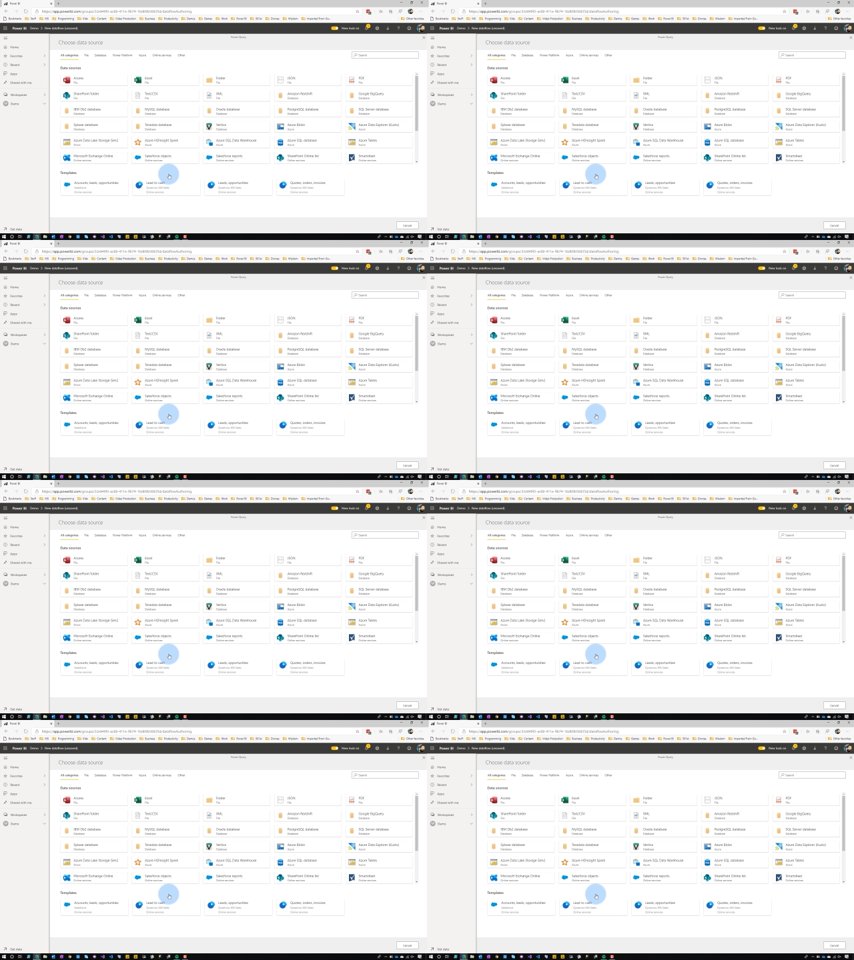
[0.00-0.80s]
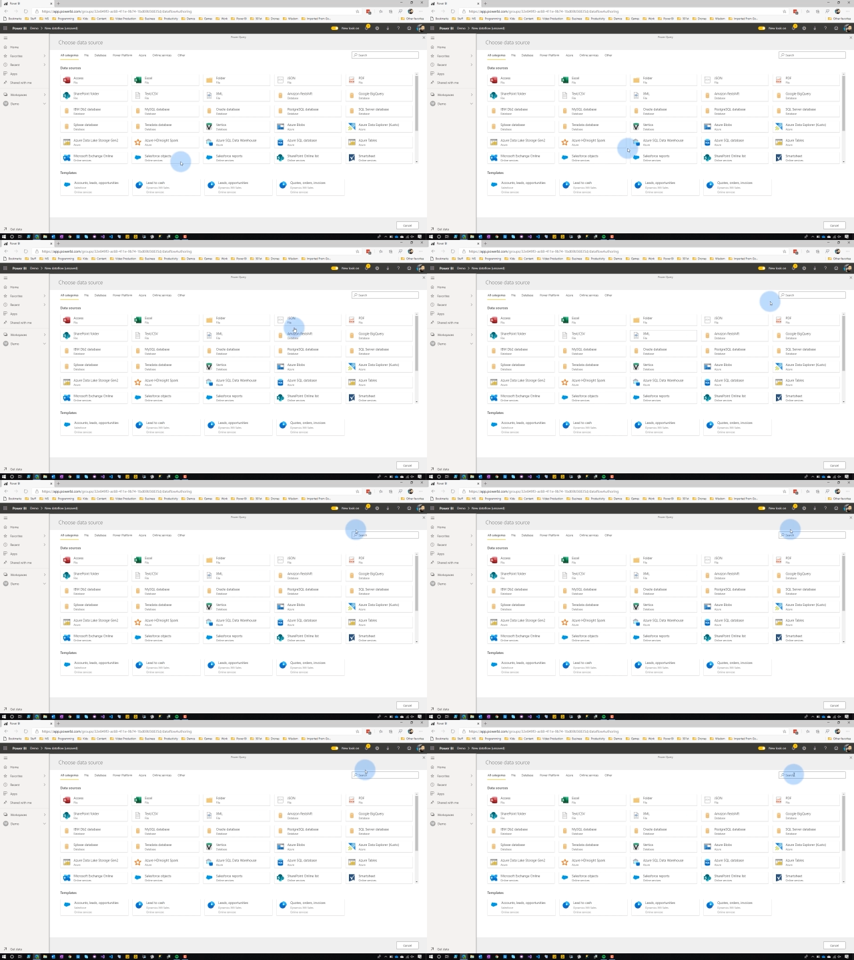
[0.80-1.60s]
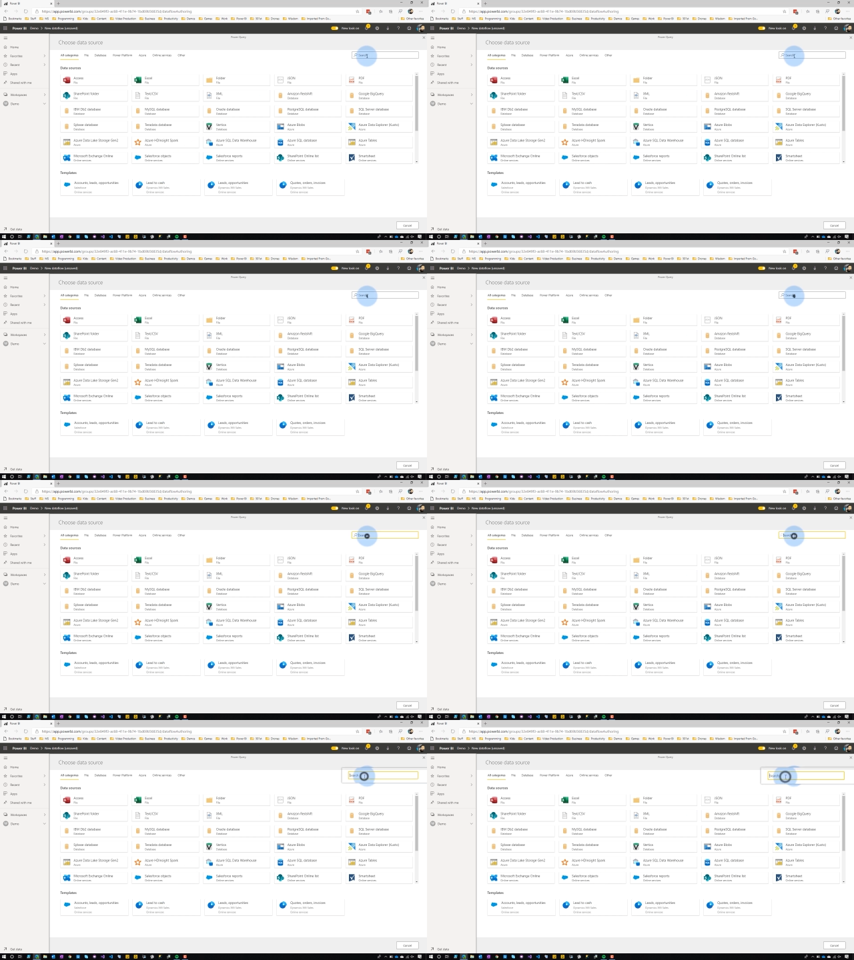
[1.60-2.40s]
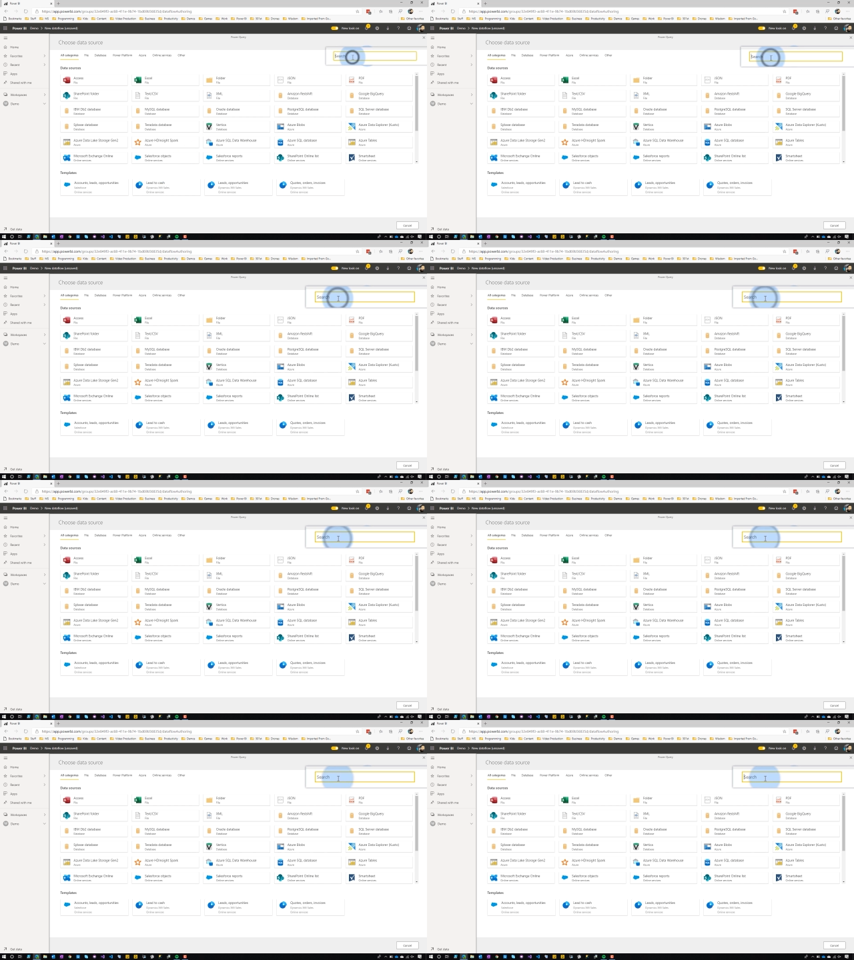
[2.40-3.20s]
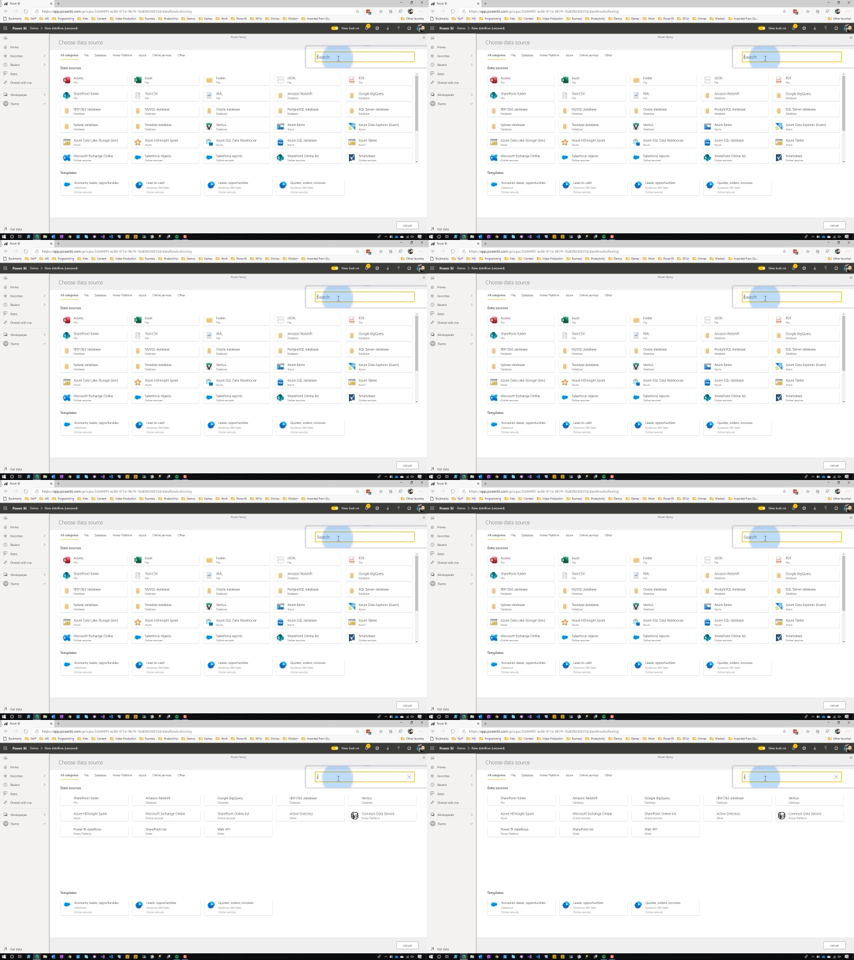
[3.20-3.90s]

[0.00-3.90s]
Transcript: No face is visible, so there are no lips to read.